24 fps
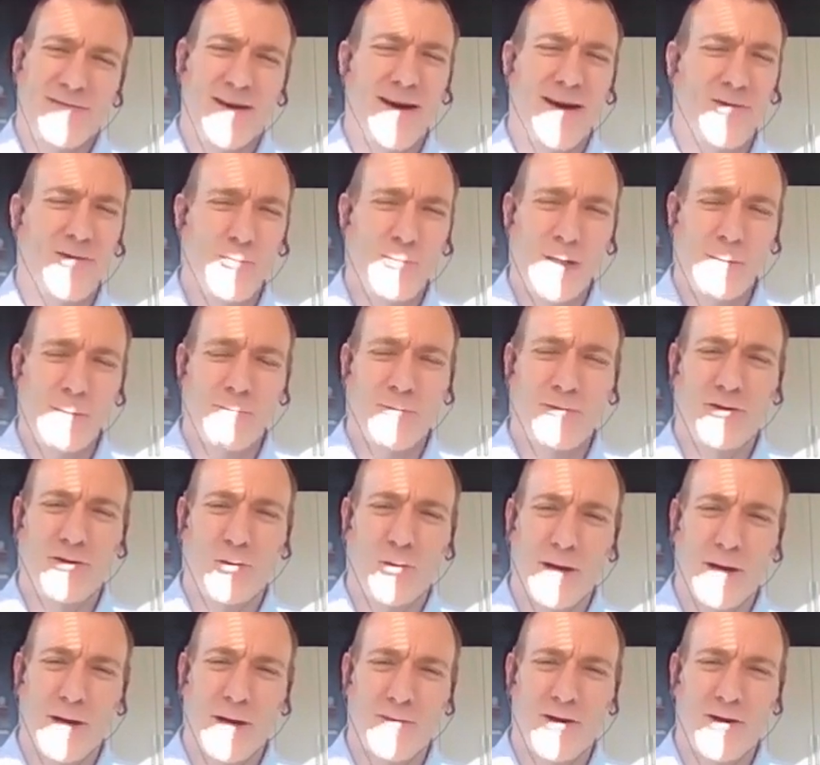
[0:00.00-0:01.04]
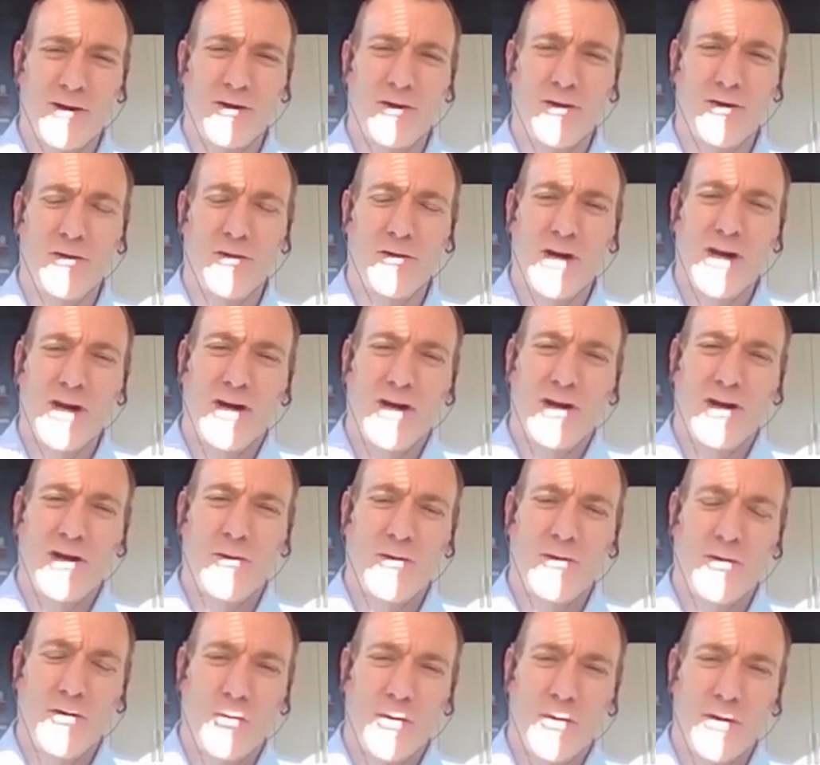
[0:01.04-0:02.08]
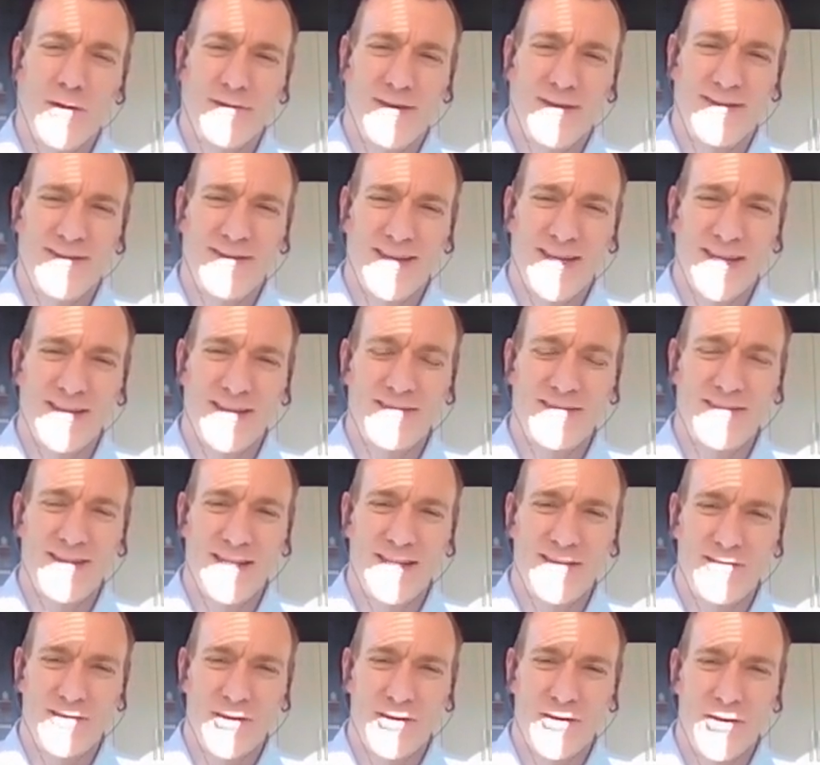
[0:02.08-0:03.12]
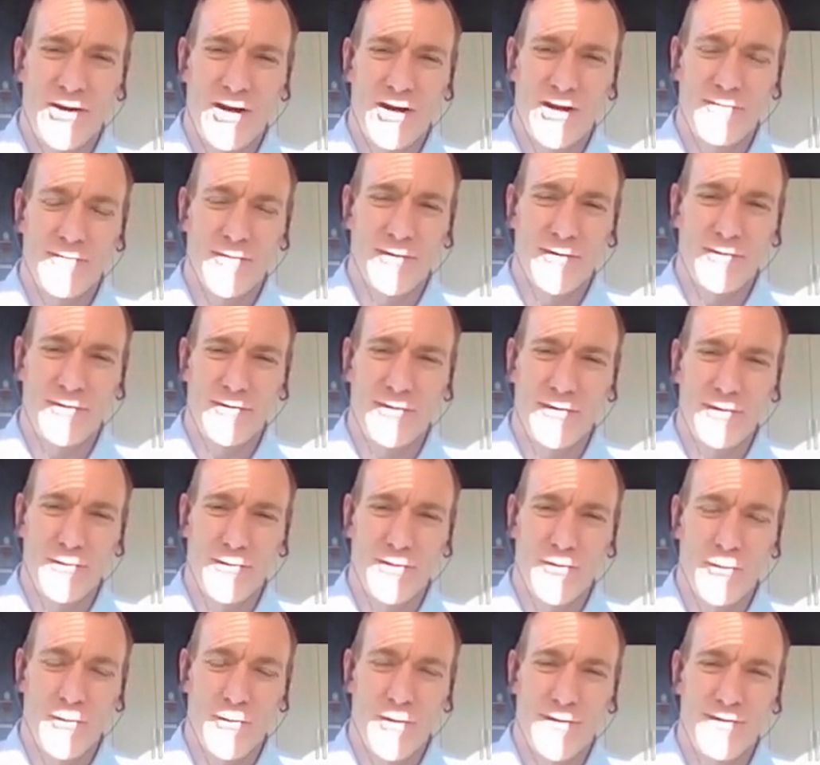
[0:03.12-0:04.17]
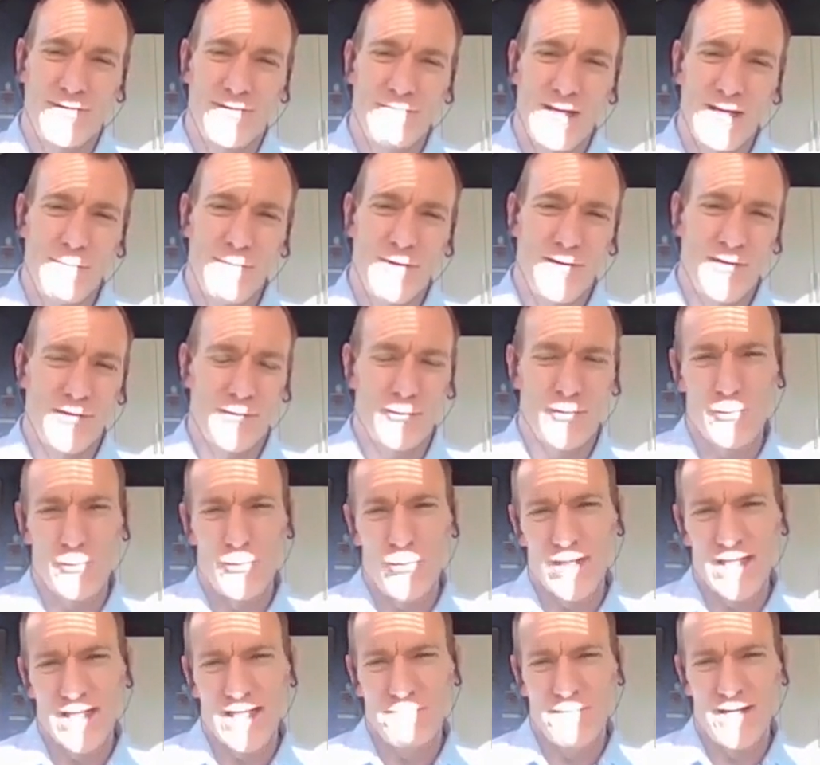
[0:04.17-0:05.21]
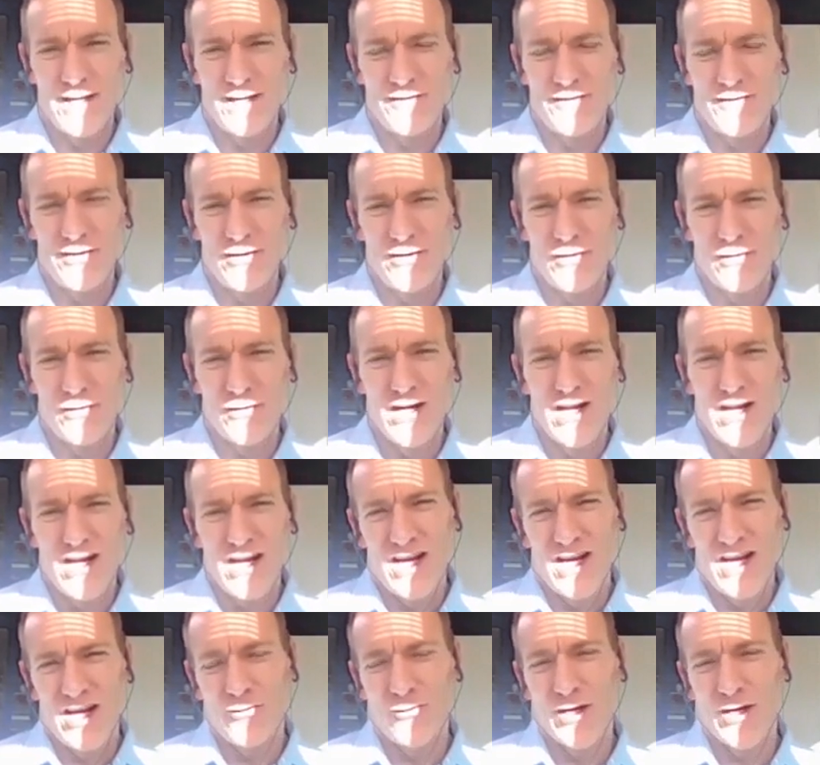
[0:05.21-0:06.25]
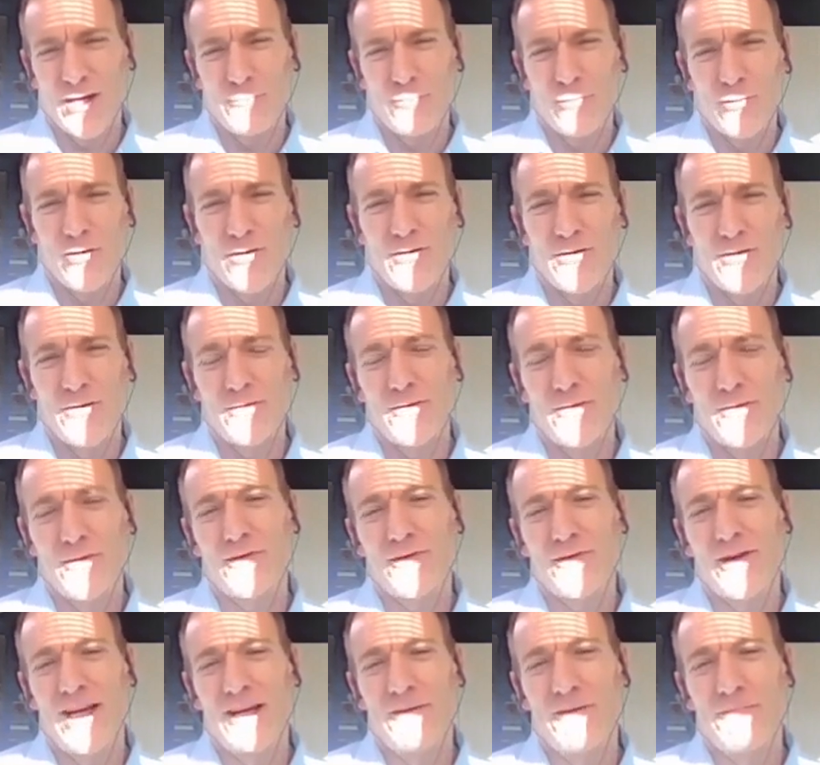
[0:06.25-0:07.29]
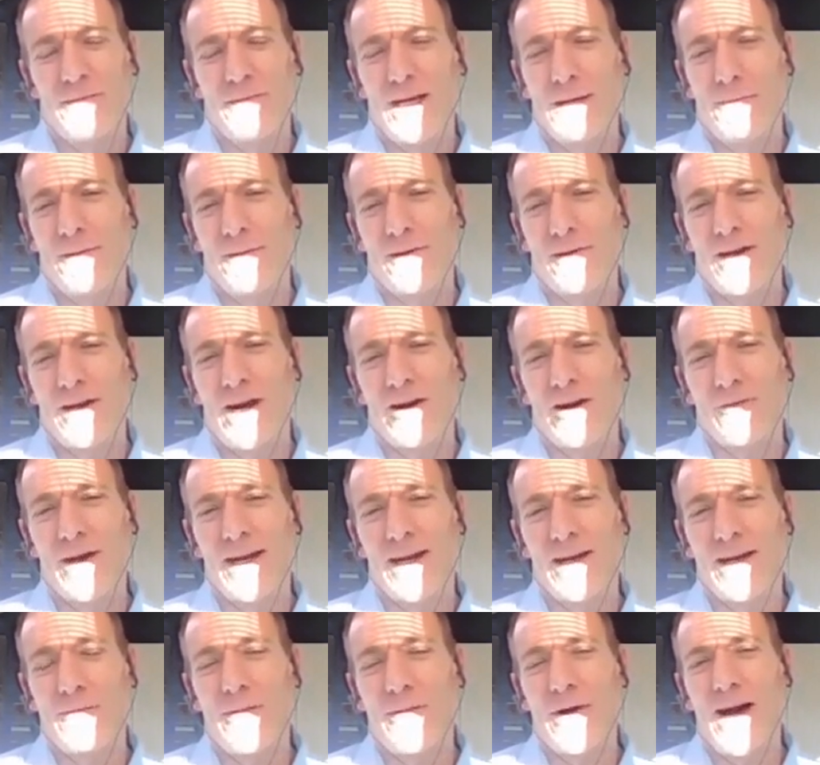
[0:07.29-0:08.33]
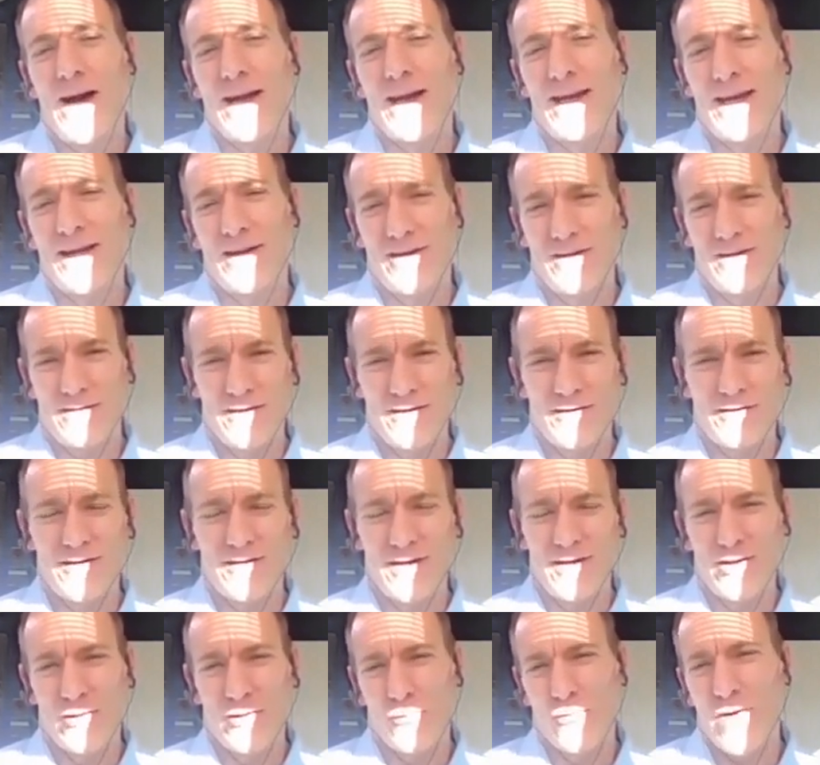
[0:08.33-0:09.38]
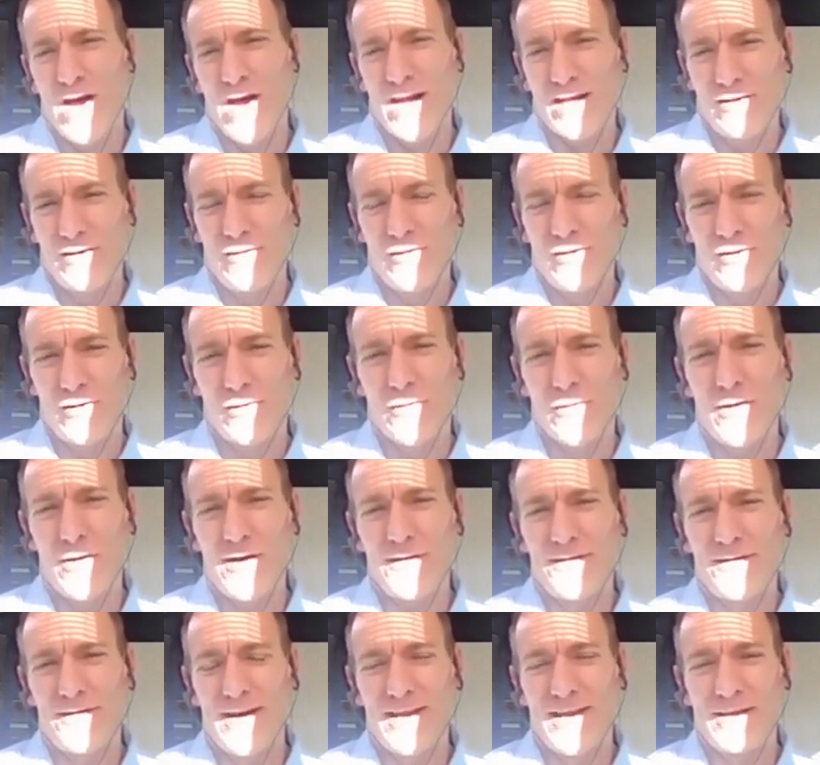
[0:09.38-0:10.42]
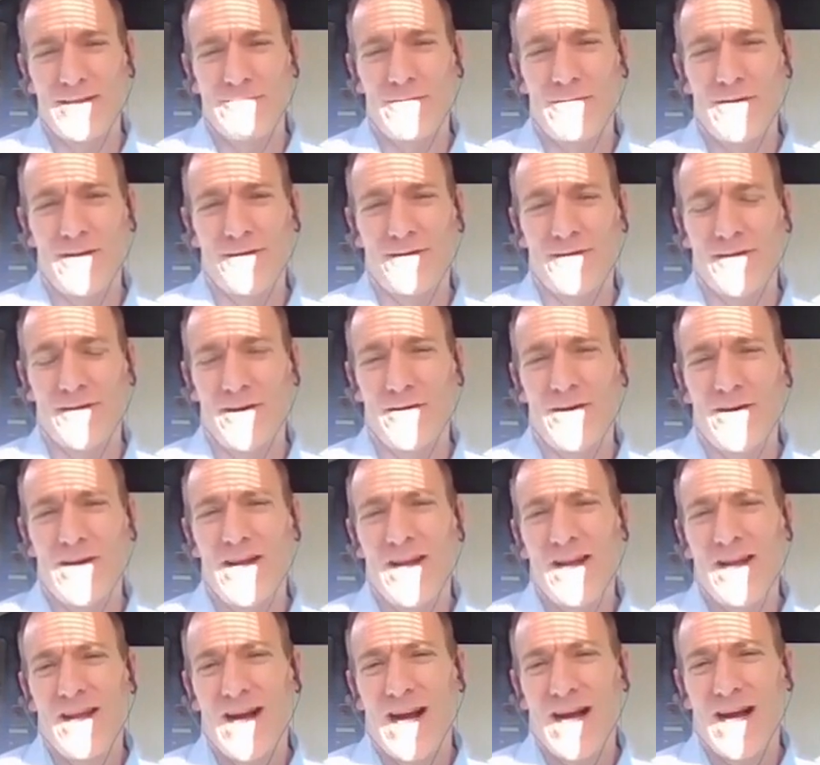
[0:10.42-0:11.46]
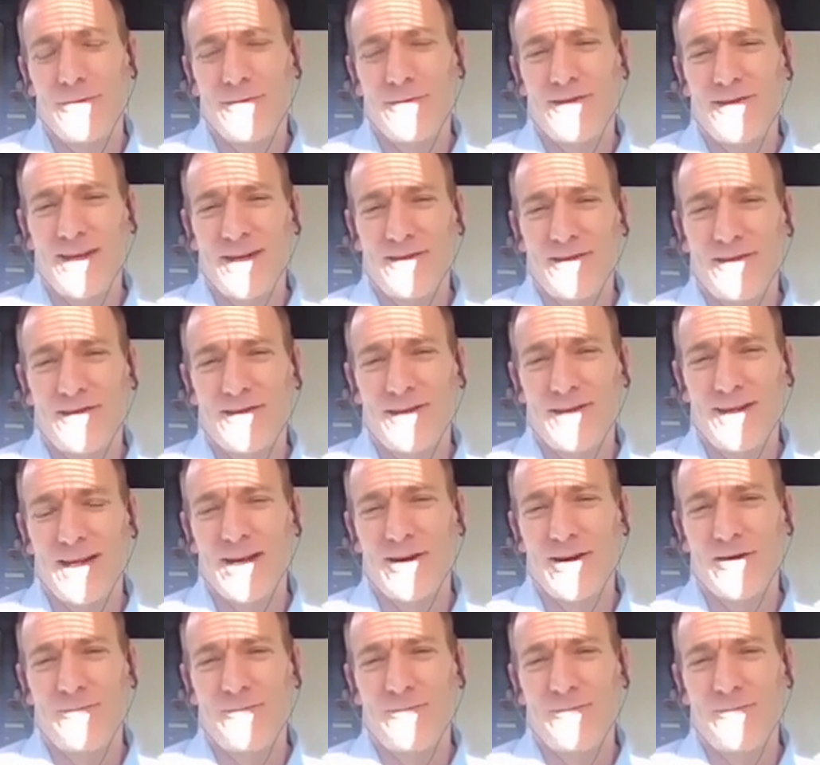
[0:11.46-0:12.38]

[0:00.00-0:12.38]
500 people at your webinar, who are the ones that sales needs to call versus who are the ones maybe you just want to put them into a drip or a nurture stream. Maybe they're not ready to buy yet, or there's another product you could cross-sell them on. So I would say just